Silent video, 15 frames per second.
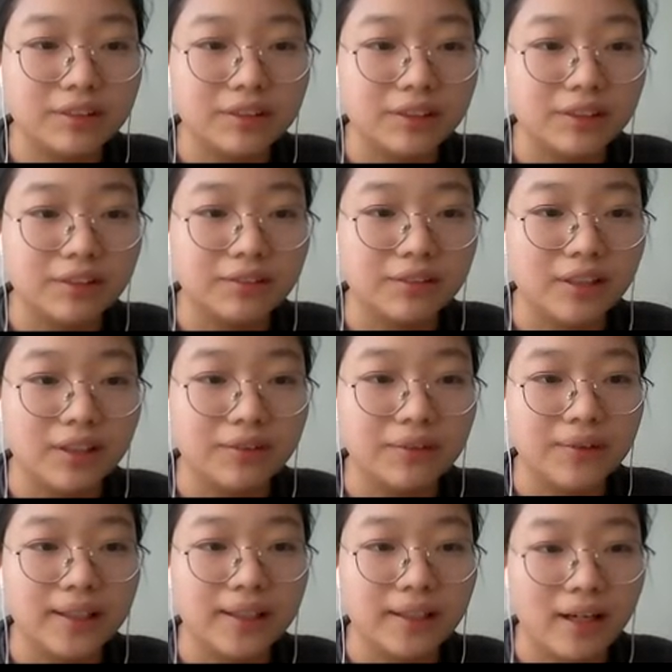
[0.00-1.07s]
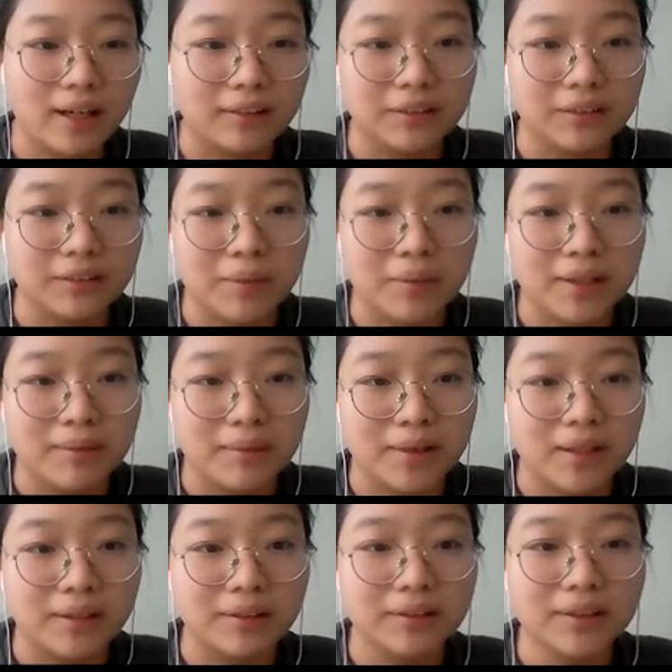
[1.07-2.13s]
So now we talk a little bit
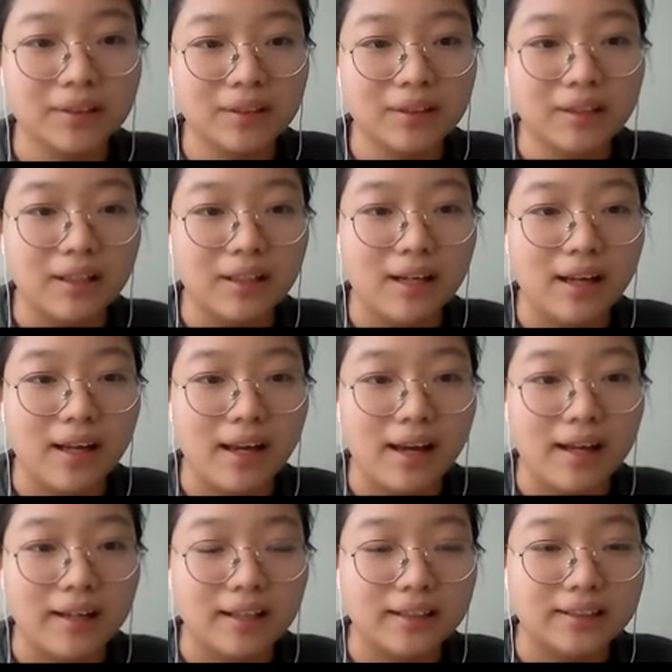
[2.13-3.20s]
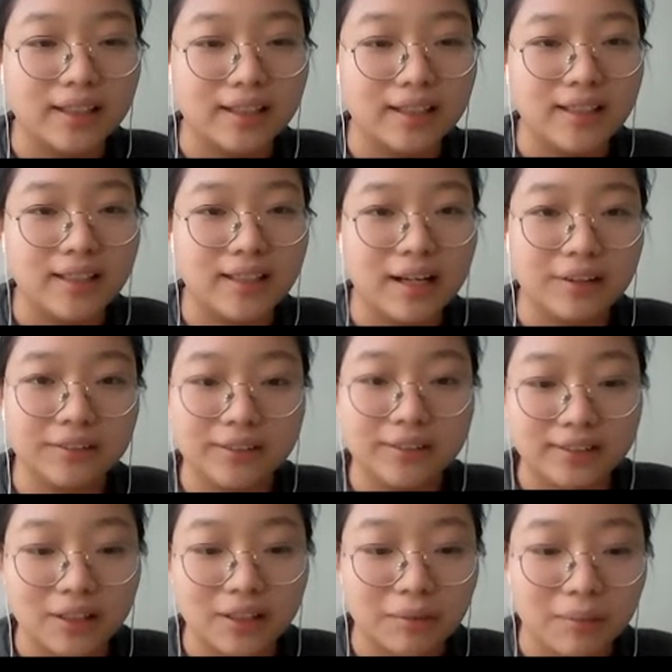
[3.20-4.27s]
about adding some styles.
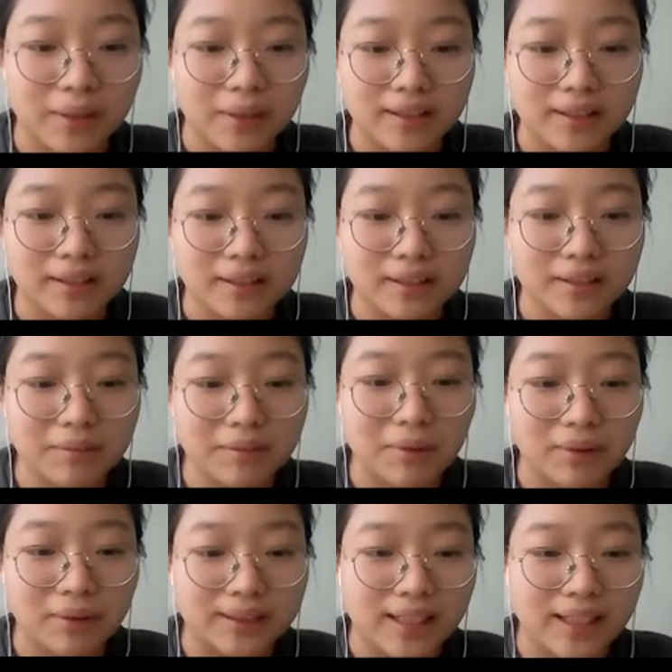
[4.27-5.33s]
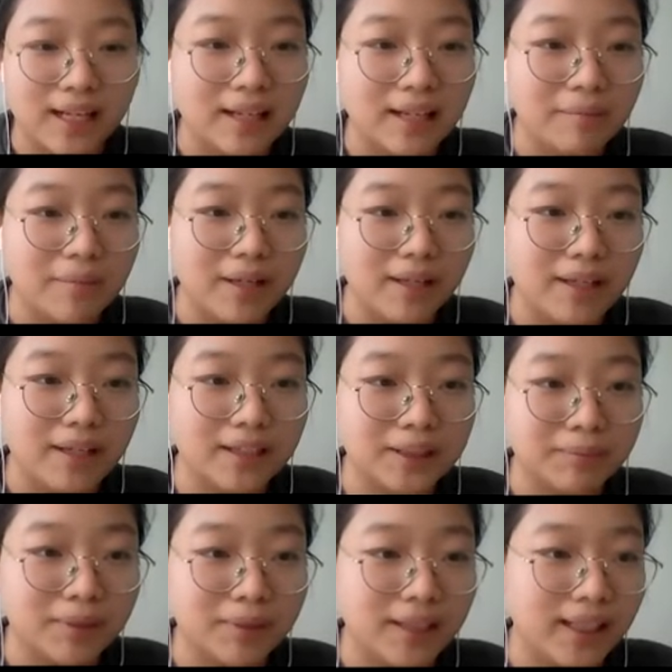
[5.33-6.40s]
That'll be more exciting, make it
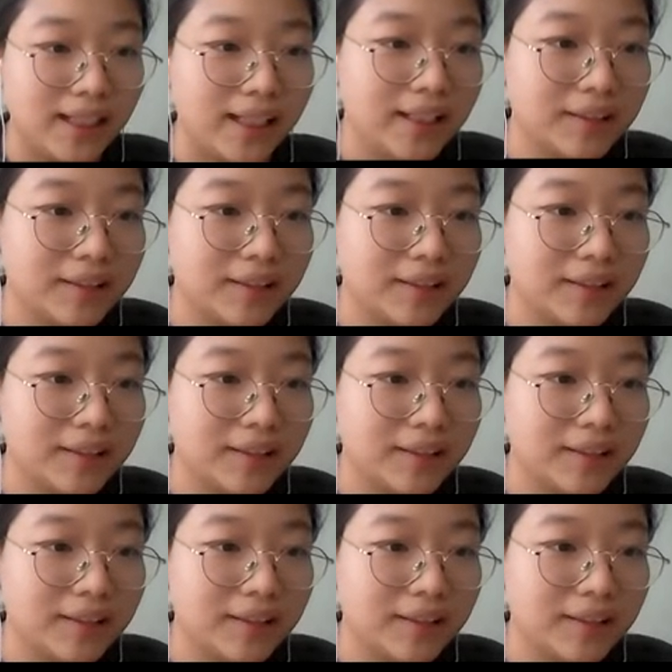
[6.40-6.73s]
pretty.